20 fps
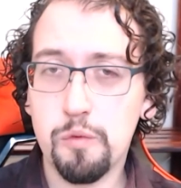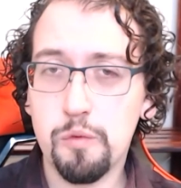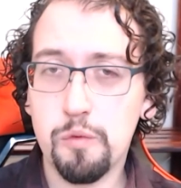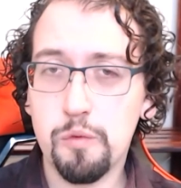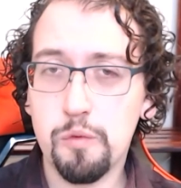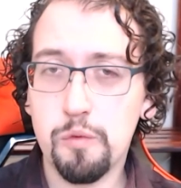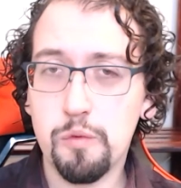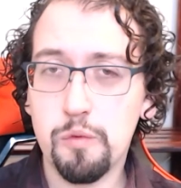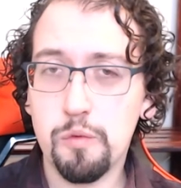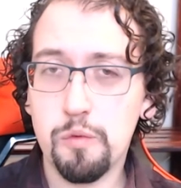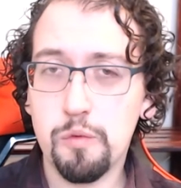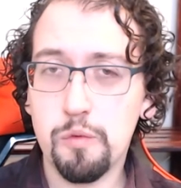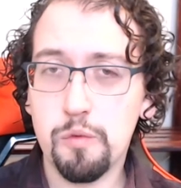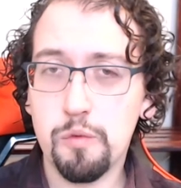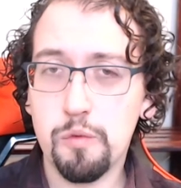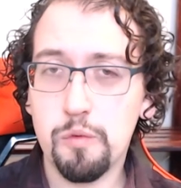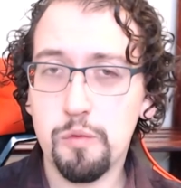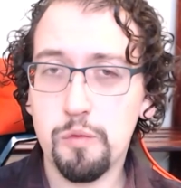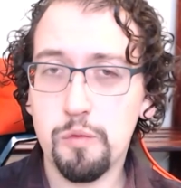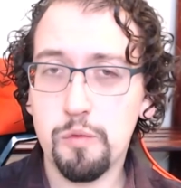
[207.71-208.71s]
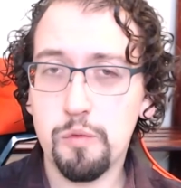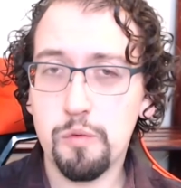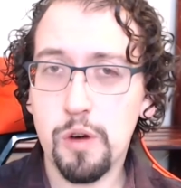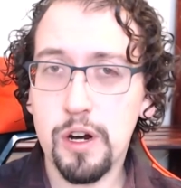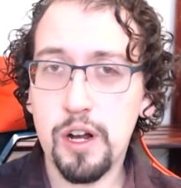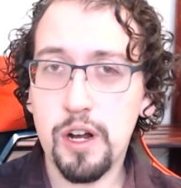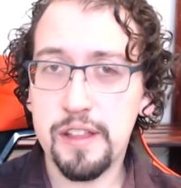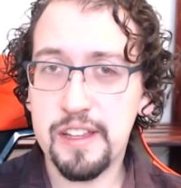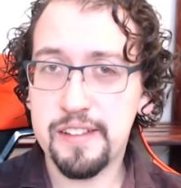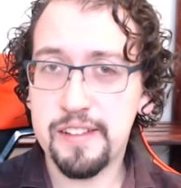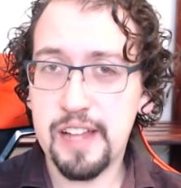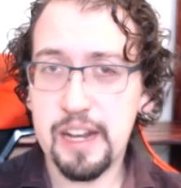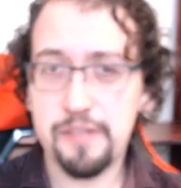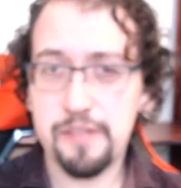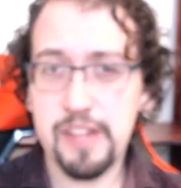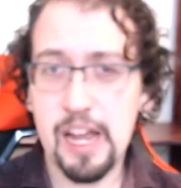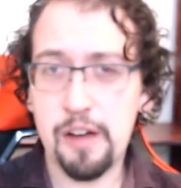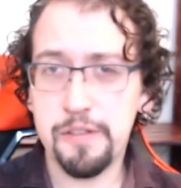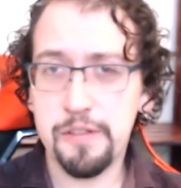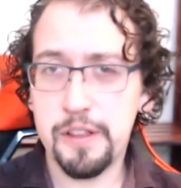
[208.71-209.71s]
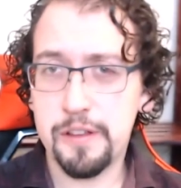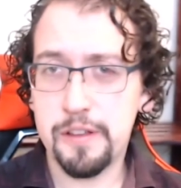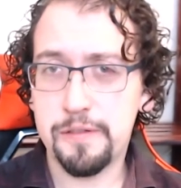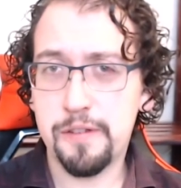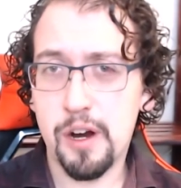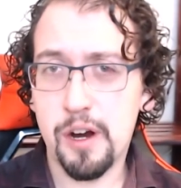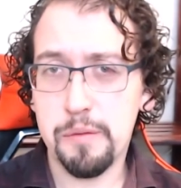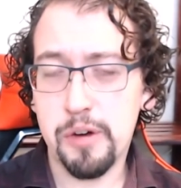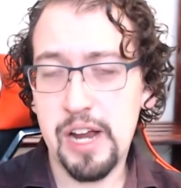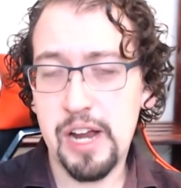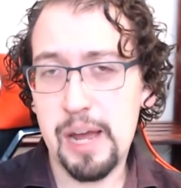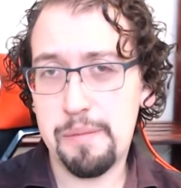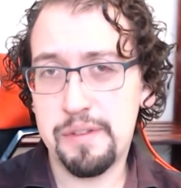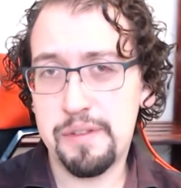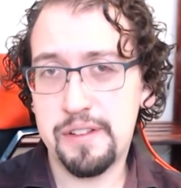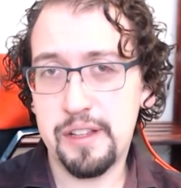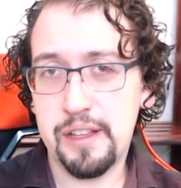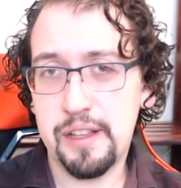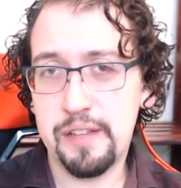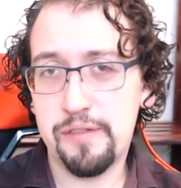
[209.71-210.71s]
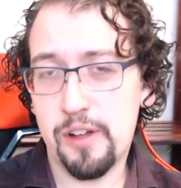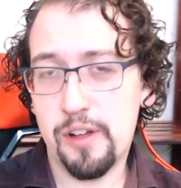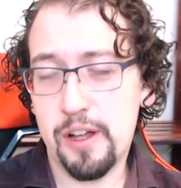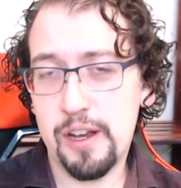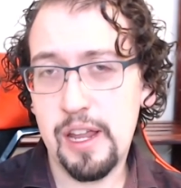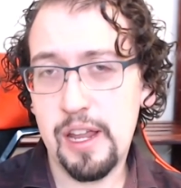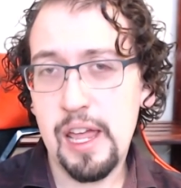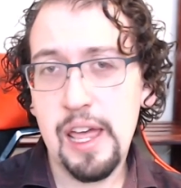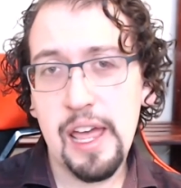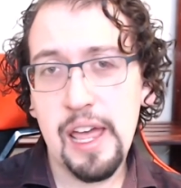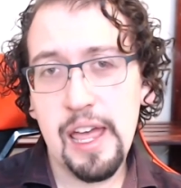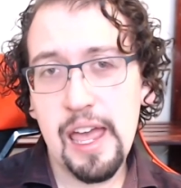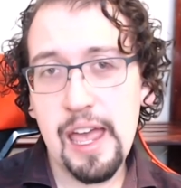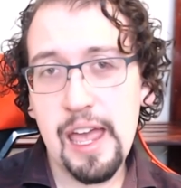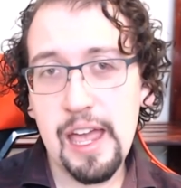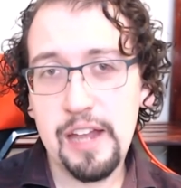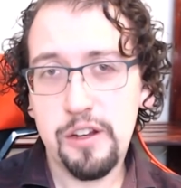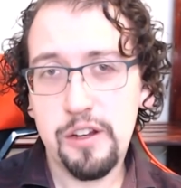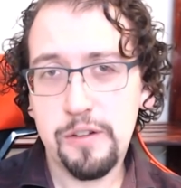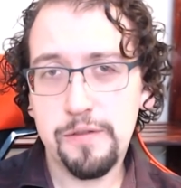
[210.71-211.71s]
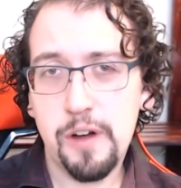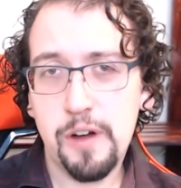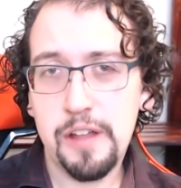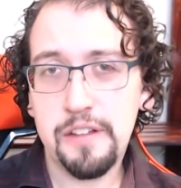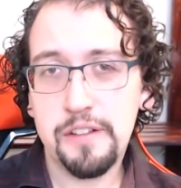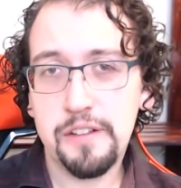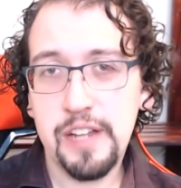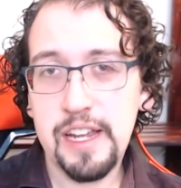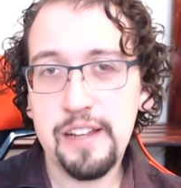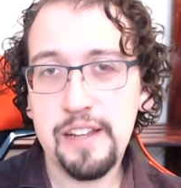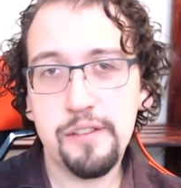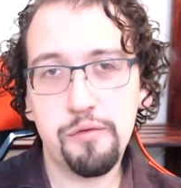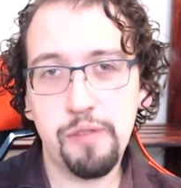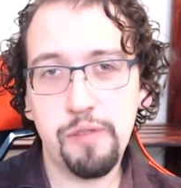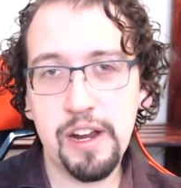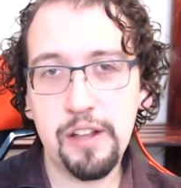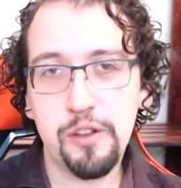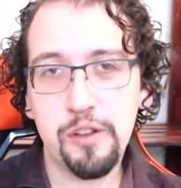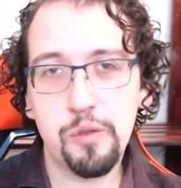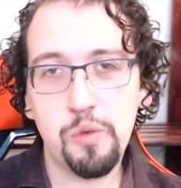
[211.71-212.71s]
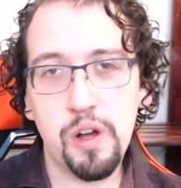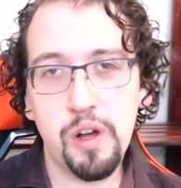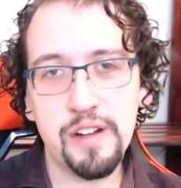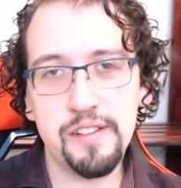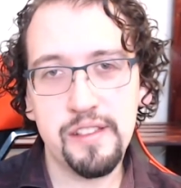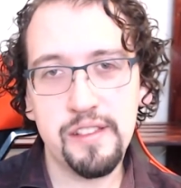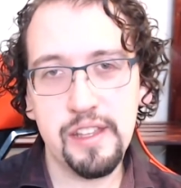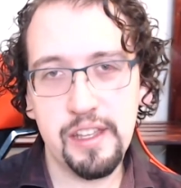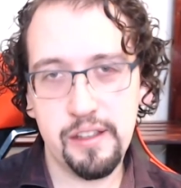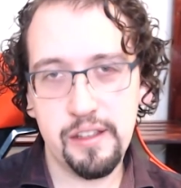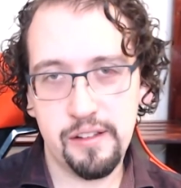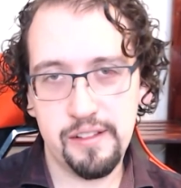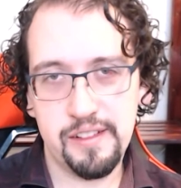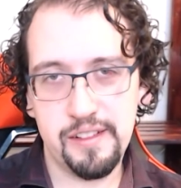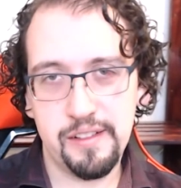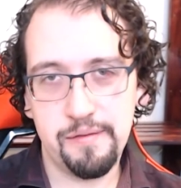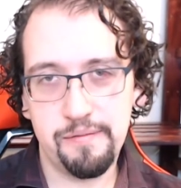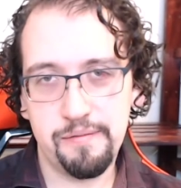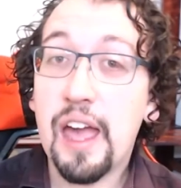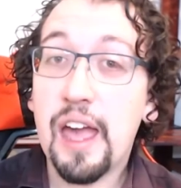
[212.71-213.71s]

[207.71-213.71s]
The brigands work on the side of town that the farmer happens to live on, and her father takes regular walks in the hills.